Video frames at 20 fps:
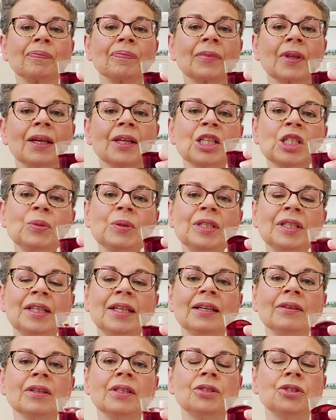And as we take
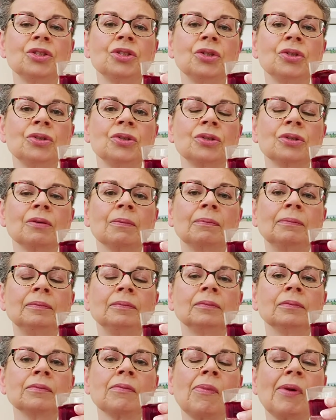this juice,
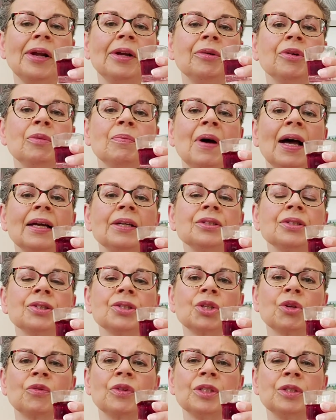it reminds us
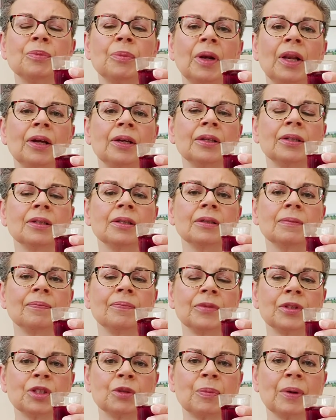of his blood
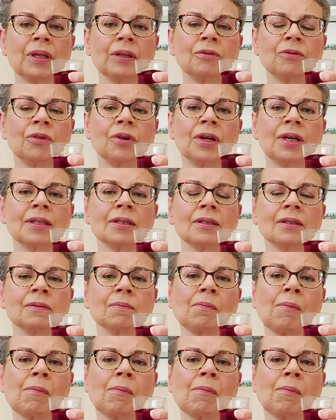spilt for us,